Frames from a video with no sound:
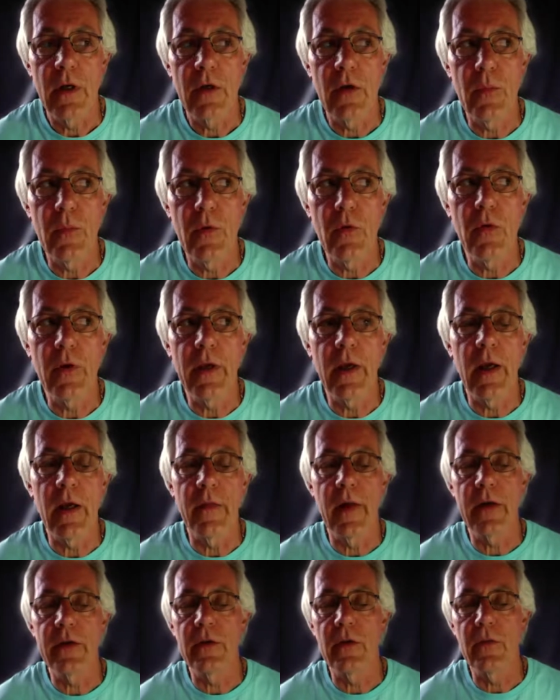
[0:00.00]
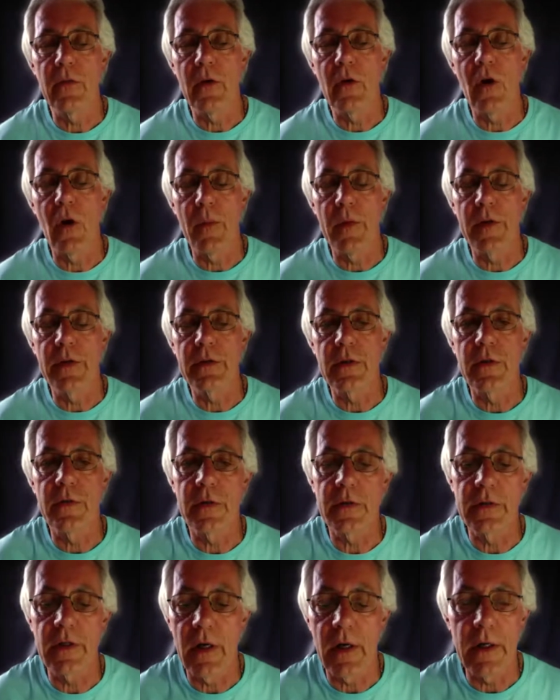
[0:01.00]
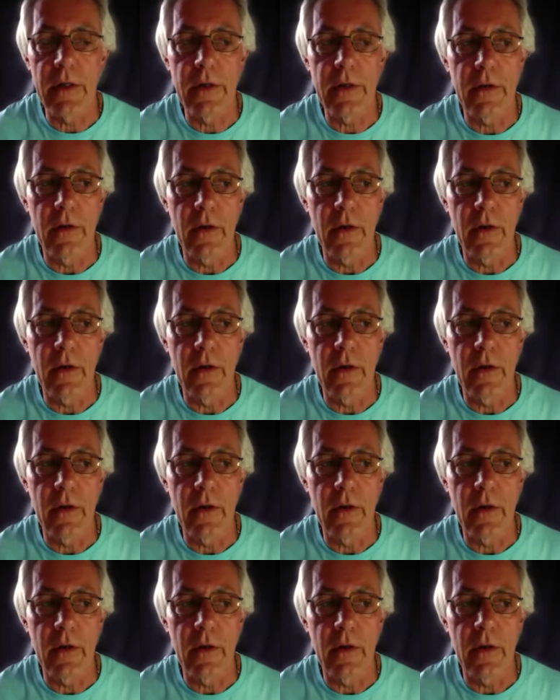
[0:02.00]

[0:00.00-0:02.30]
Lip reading: communicate that on the comments at the side,